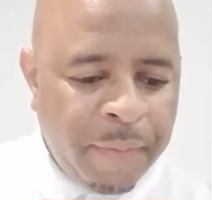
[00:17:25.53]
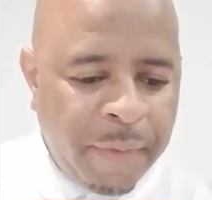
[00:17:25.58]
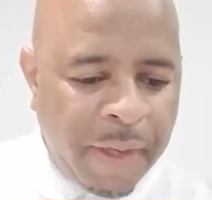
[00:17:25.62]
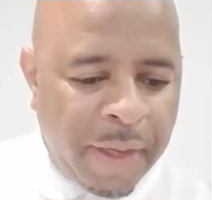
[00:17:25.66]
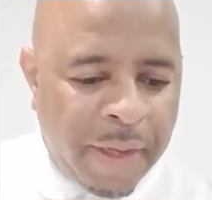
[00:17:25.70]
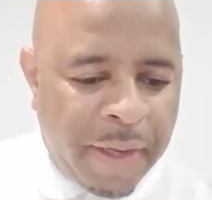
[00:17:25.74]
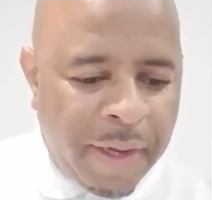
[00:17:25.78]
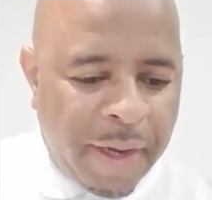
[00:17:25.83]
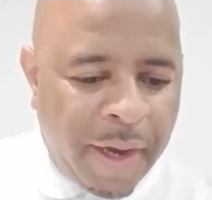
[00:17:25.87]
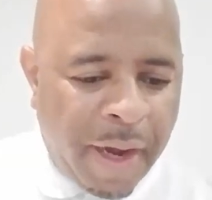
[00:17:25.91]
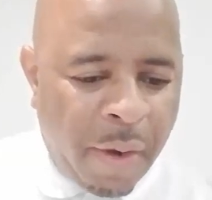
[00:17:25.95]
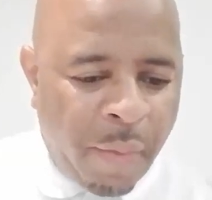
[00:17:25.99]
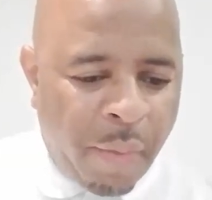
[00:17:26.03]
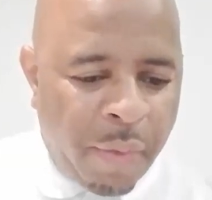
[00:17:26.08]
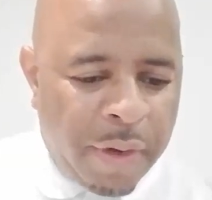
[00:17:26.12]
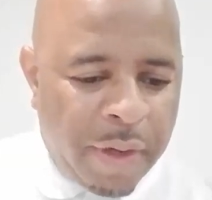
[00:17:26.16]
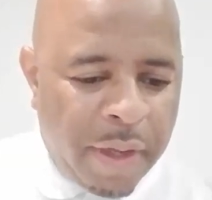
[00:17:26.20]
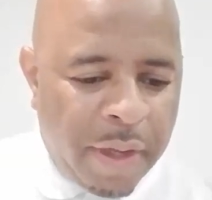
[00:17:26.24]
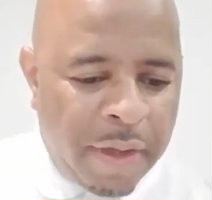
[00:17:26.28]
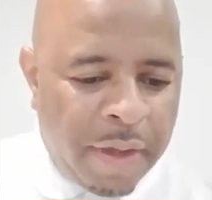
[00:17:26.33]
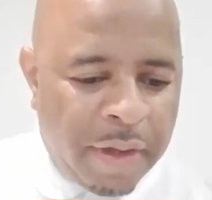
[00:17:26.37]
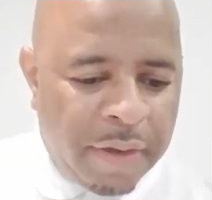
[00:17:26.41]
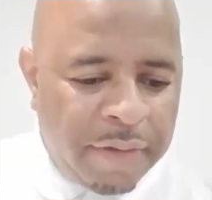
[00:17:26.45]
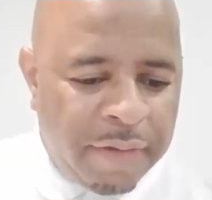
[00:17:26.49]
I
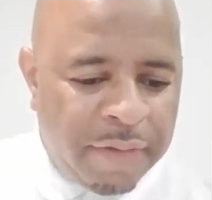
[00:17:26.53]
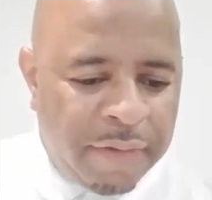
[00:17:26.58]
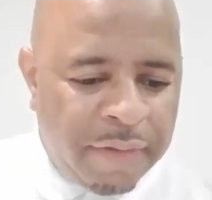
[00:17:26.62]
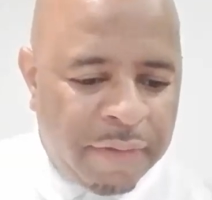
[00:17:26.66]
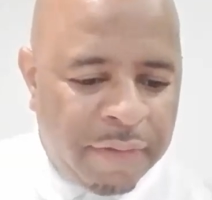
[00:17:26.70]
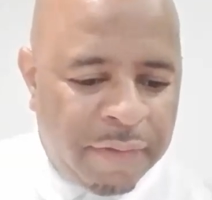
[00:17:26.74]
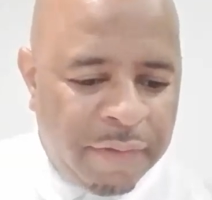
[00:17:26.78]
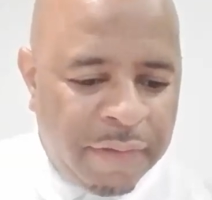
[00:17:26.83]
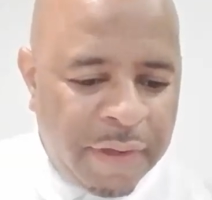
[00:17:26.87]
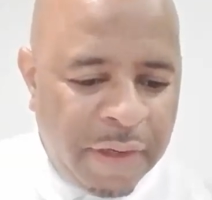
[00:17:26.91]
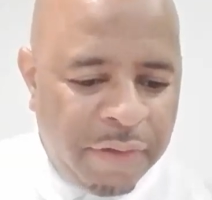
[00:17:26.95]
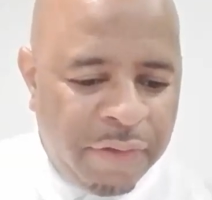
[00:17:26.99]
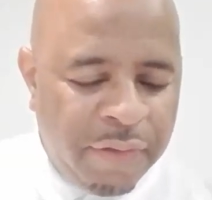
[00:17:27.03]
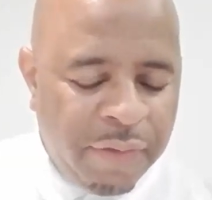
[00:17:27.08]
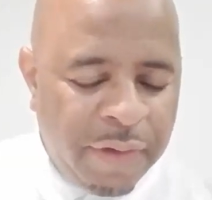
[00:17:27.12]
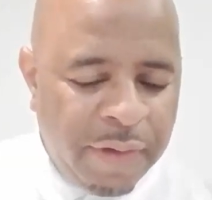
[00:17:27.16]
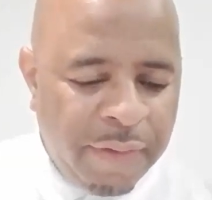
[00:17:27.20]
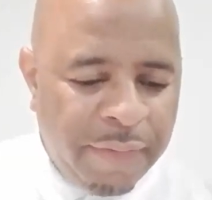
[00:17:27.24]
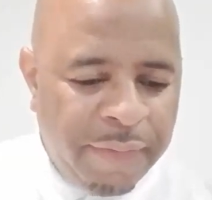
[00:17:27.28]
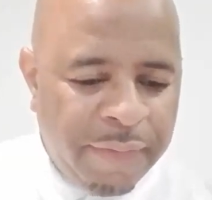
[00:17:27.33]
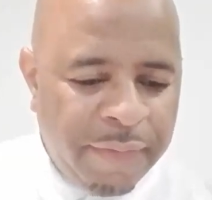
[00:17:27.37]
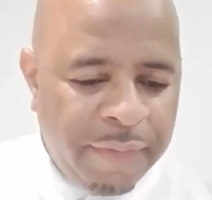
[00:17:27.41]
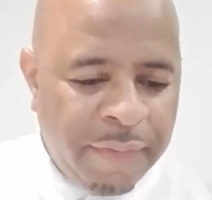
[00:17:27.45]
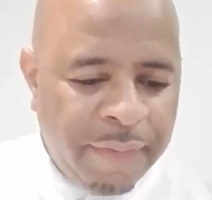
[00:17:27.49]
want a central
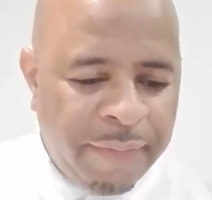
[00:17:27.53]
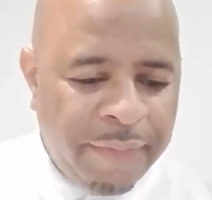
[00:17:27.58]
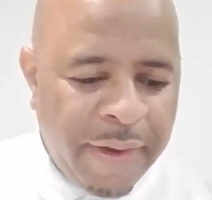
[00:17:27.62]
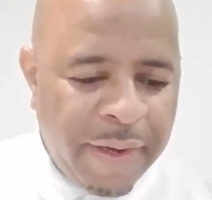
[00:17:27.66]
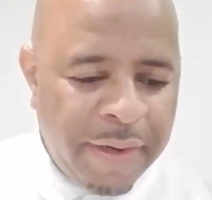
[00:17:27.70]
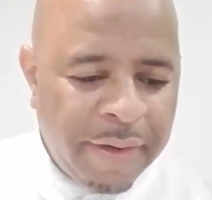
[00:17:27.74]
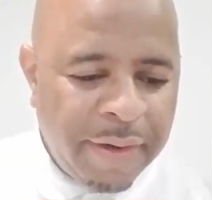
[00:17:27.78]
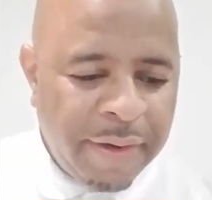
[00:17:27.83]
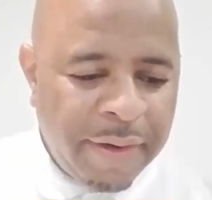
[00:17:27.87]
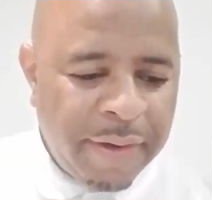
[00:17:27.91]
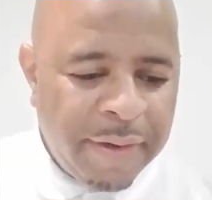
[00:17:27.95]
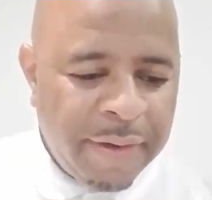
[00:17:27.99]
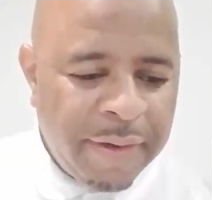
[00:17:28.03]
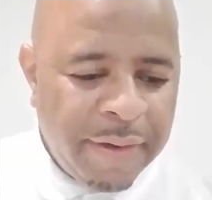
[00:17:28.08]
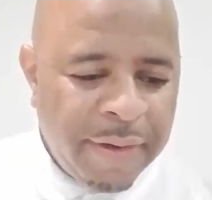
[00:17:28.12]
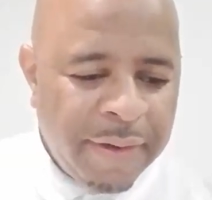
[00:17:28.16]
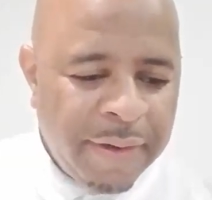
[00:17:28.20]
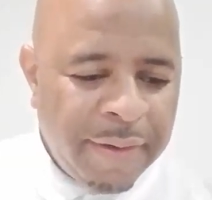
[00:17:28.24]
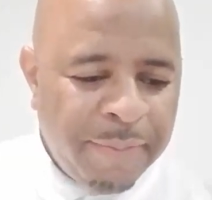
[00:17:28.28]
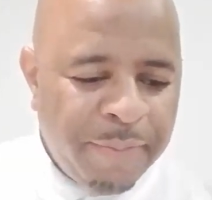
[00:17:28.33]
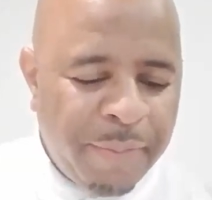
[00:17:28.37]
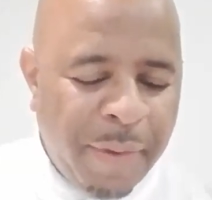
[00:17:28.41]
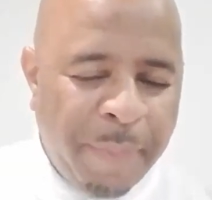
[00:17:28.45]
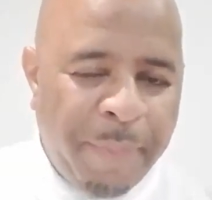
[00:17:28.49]
defender.
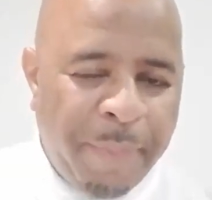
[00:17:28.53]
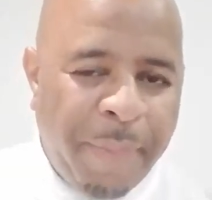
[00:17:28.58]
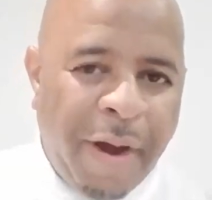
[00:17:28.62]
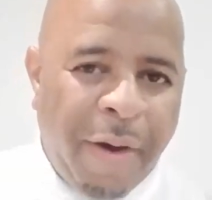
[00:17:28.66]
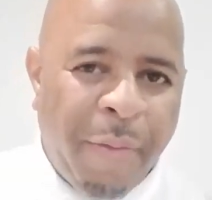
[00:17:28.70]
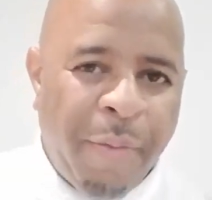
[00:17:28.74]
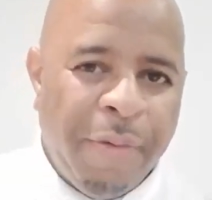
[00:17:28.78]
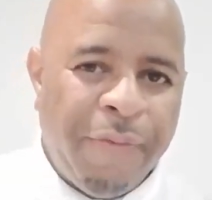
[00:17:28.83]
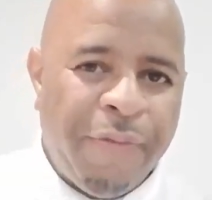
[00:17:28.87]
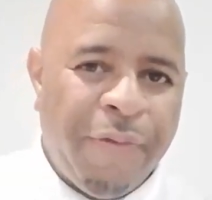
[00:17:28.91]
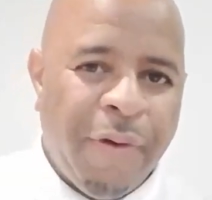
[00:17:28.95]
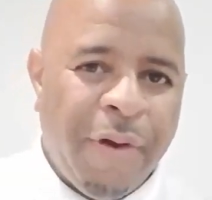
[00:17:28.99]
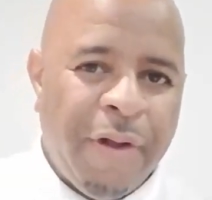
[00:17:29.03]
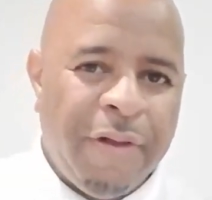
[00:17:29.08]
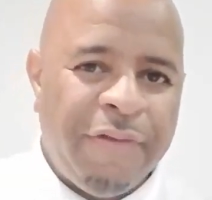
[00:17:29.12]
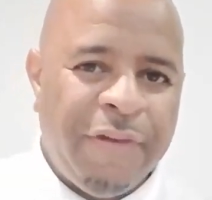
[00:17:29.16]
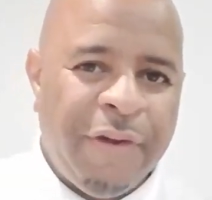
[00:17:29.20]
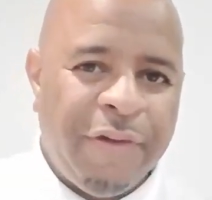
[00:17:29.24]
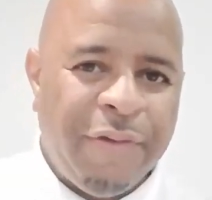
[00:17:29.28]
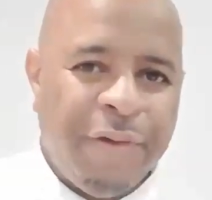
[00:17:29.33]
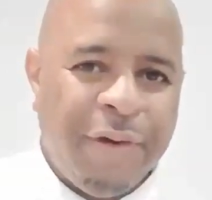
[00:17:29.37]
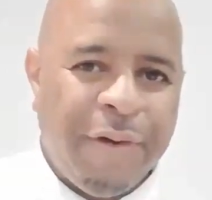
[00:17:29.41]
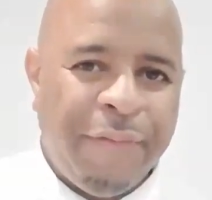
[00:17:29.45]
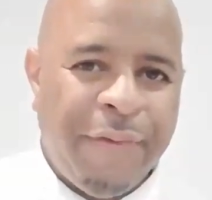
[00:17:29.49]
But Bob, we've got a
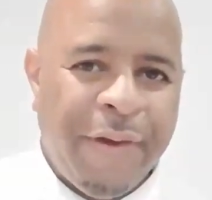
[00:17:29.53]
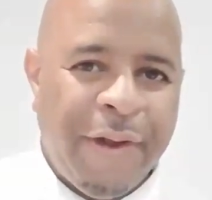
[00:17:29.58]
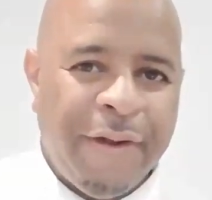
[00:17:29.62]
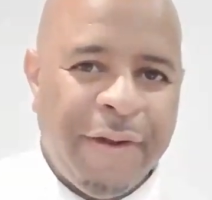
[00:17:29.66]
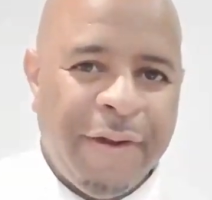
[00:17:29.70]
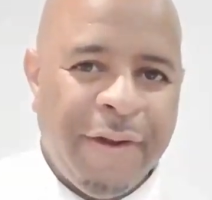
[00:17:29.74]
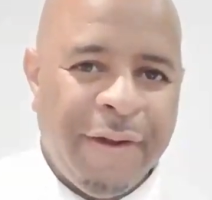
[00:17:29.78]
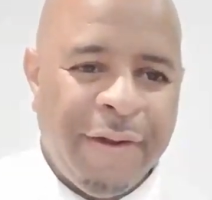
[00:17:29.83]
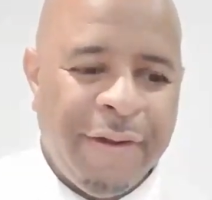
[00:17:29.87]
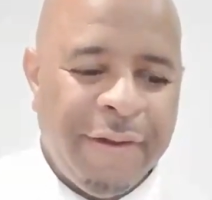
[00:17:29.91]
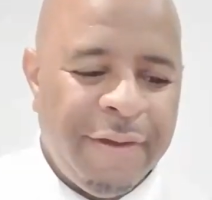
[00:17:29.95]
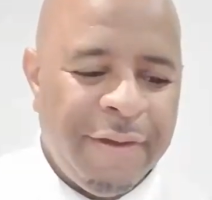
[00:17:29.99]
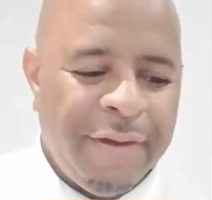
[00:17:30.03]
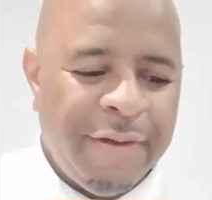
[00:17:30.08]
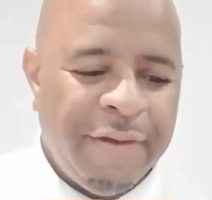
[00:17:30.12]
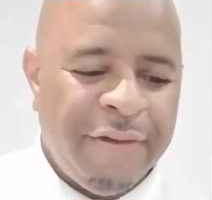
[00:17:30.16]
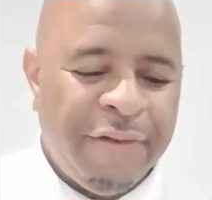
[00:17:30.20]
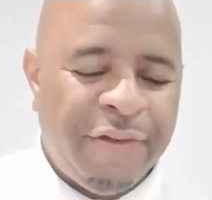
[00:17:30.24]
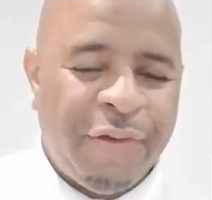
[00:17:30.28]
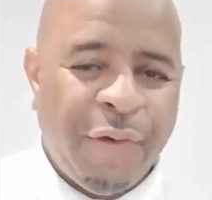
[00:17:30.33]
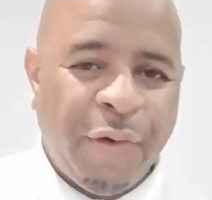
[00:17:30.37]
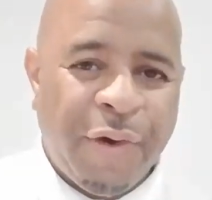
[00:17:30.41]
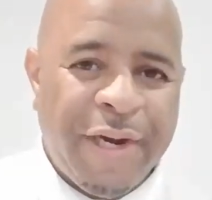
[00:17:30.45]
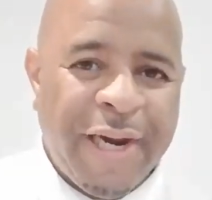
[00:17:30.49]
central defender.
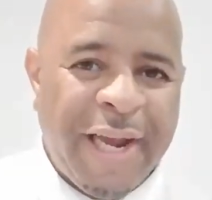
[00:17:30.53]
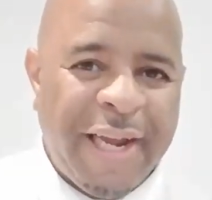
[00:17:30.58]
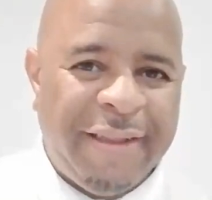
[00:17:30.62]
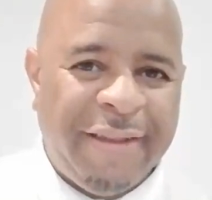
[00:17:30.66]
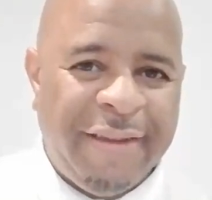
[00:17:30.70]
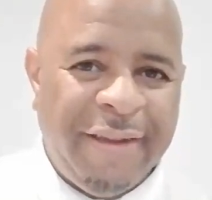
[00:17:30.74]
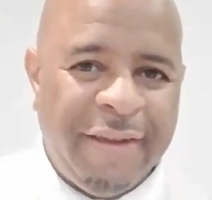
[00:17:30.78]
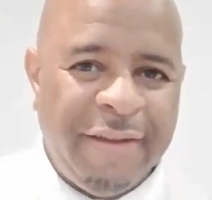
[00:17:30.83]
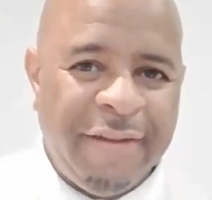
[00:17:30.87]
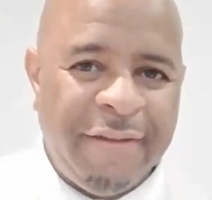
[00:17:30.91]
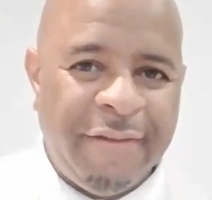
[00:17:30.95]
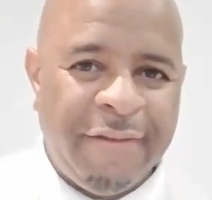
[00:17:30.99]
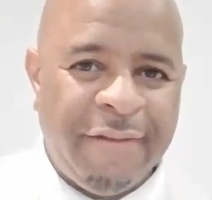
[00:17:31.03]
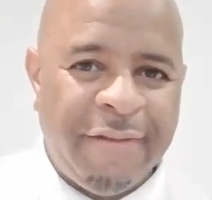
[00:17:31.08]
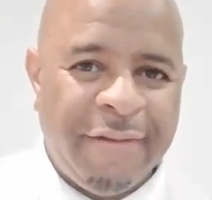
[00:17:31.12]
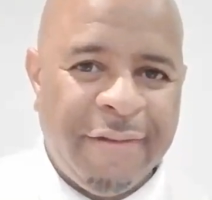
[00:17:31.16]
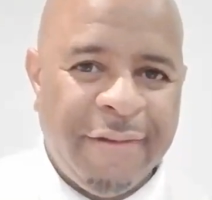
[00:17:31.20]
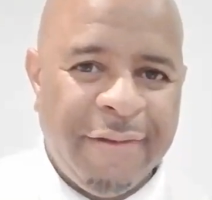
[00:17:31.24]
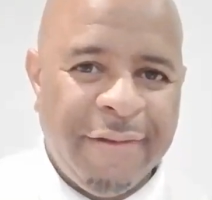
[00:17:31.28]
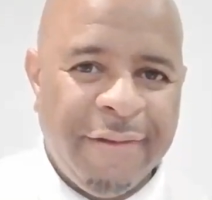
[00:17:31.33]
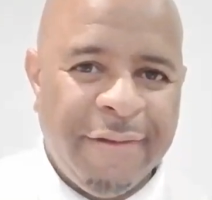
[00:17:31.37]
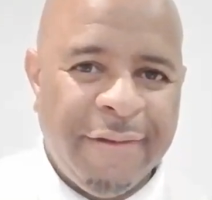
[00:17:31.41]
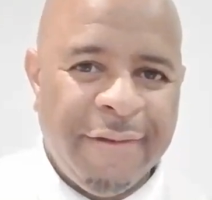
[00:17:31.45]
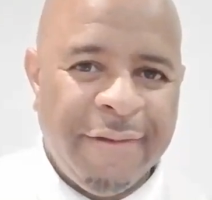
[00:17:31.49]
Socrates